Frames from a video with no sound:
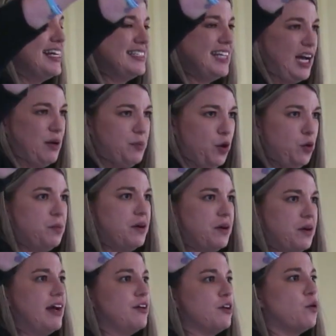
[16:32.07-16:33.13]
like pooping
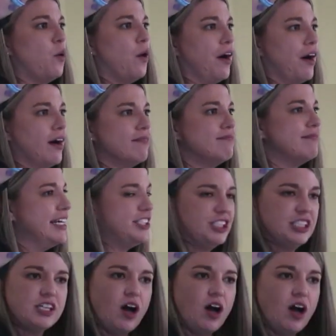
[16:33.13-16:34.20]
around a corner. It's
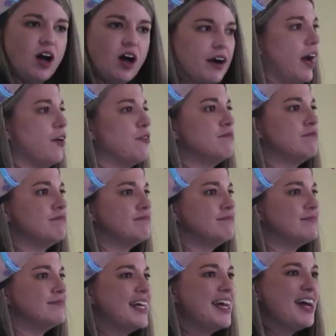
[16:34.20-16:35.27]
just hard to go.
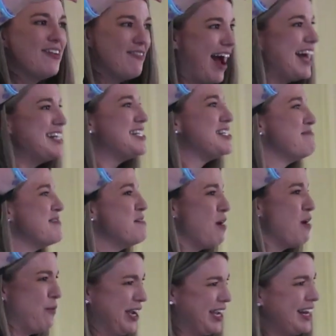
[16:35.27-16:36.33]
Right?
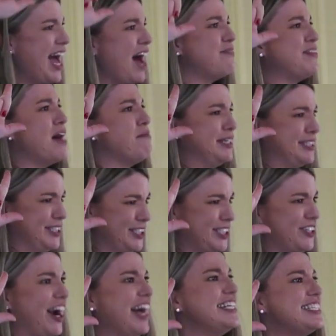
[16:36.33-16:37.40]
But we can help that muscle
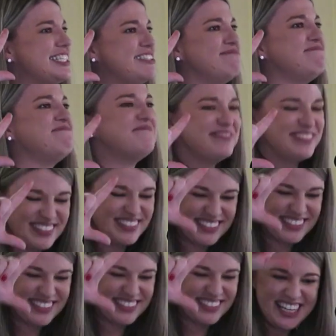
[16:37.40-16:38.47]
stretch.
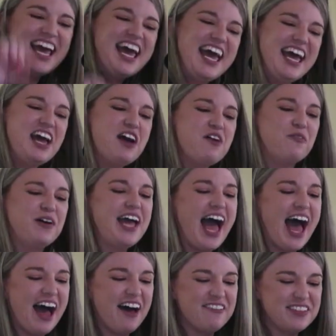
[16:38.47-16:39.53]
We
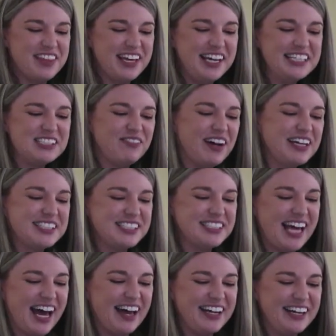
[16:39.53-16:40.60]
have these
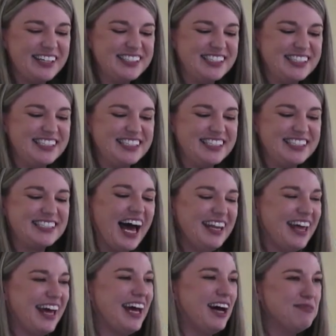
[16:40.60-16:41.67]
muscles out here to the side
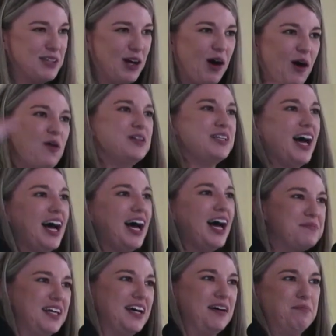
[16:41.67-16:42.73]
that help to hold
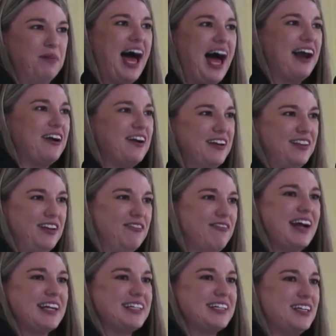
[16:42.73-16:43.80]
up the bladder and the
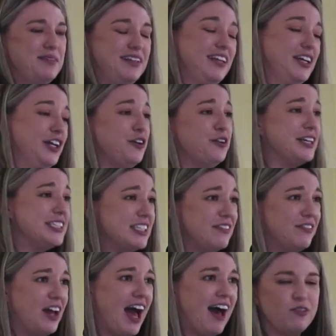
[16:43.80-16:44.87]
rectum and the uterus if
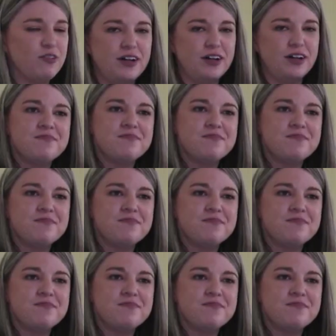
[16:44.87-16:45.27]
you have one.